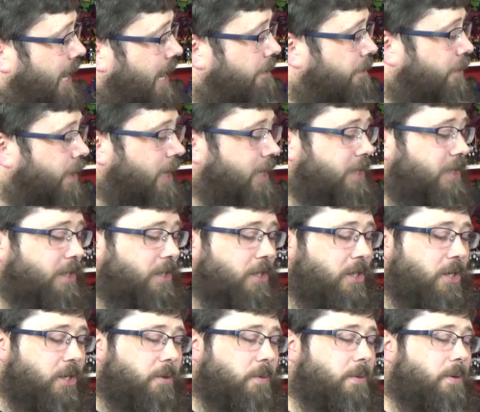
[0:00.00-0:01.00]
I bring to
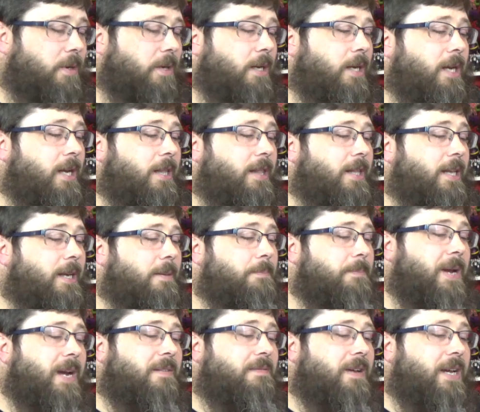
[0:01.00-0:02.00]
you the
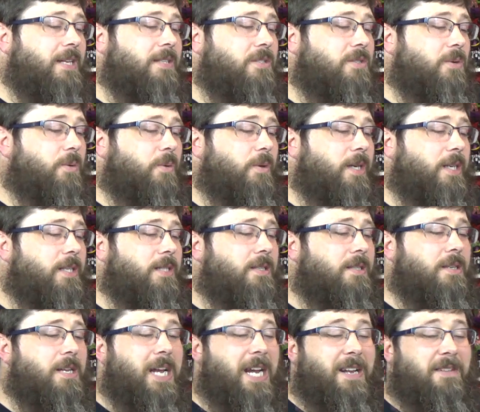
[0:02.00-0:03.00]
MechFans Toys
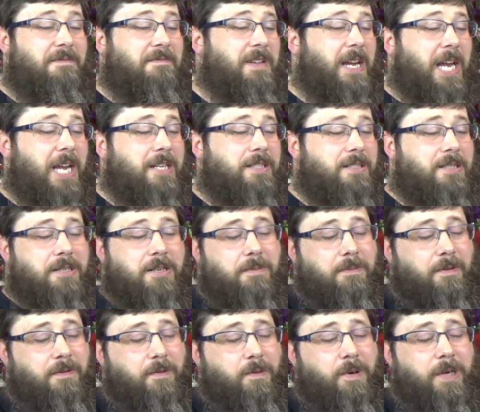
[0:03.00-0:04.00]
Advance
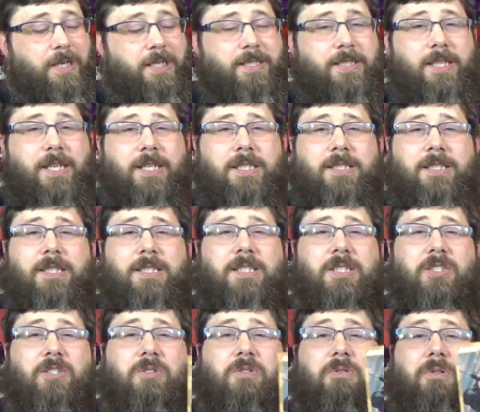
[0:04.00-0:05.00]
number 46. This
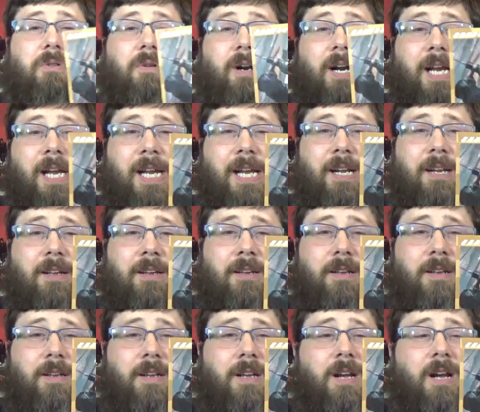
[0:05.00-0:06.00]
is Crane,
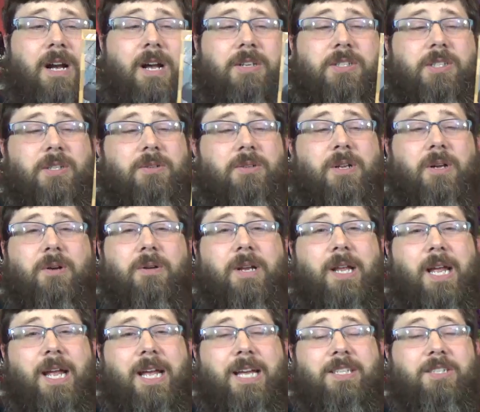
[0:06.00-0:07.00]
also known
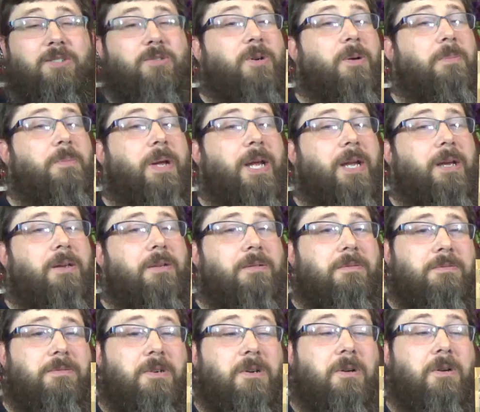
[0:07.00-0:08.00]
as Grappel
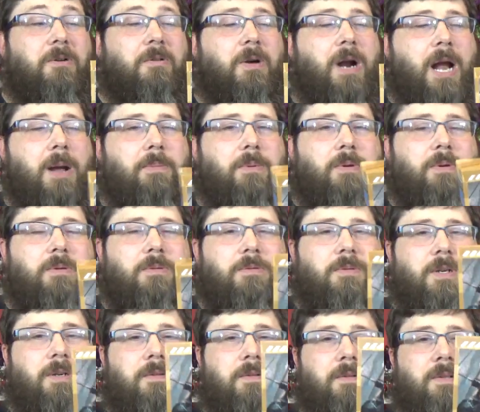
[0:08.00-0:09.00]
or Grapple,
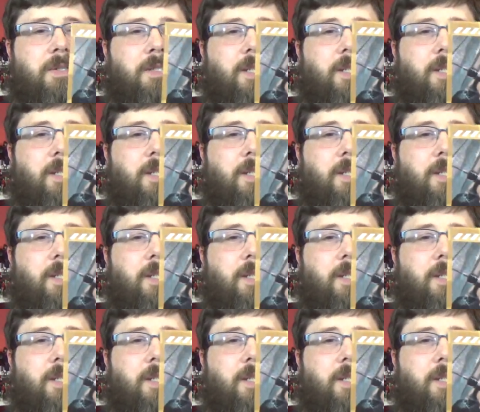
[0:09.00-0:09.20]
whatever you want to